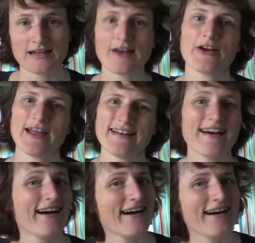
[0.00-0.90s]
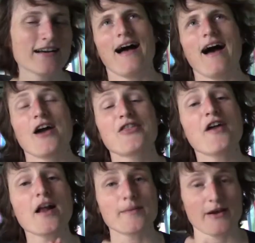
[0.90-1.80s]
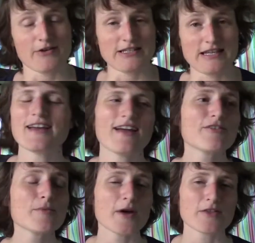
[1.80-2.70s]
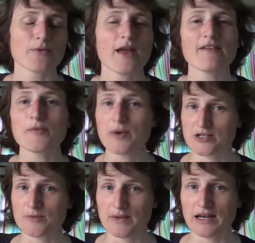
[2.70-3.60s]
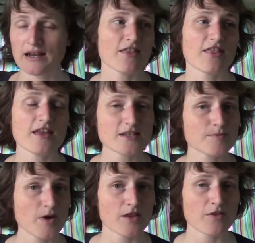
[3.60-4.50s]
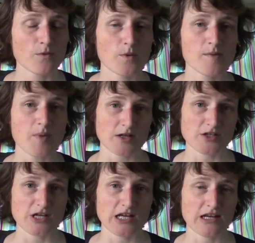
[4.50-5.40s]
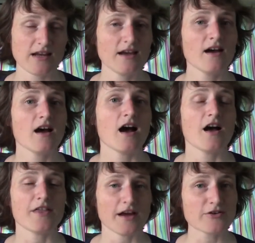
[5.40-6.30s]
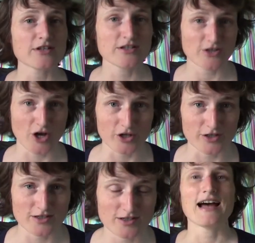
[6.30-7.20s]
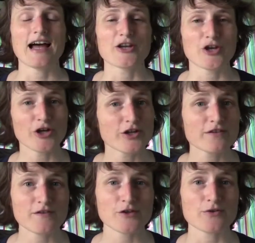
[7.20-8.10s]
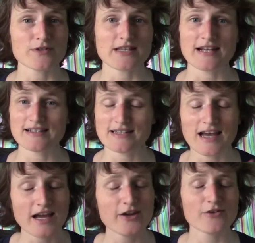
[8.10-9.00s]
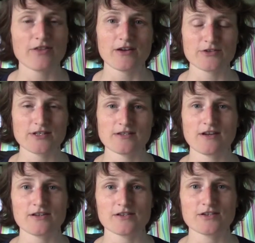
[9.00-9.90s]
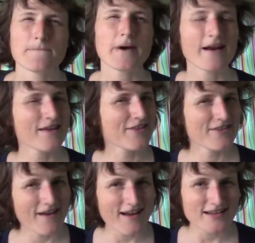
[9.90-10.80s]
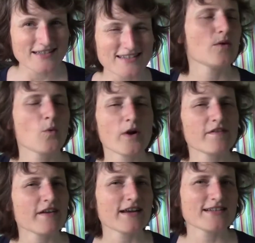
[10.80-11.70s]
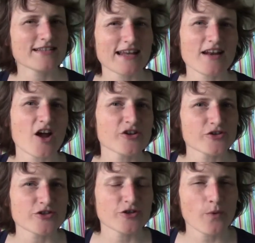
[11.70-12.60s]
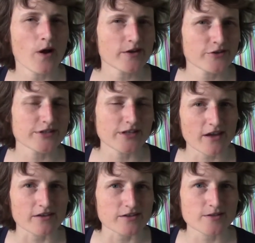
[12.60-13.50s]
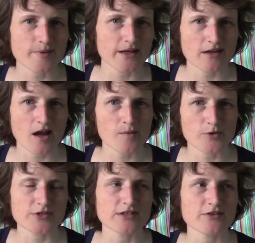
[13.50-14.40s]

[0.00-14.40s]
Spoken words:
Airhead, haha. I thought about it. Every month we have a budget meeting. This month we budgeted $1,000. I could have used that entire $1,000, but I thought, what if I stayed under $200 to make a composting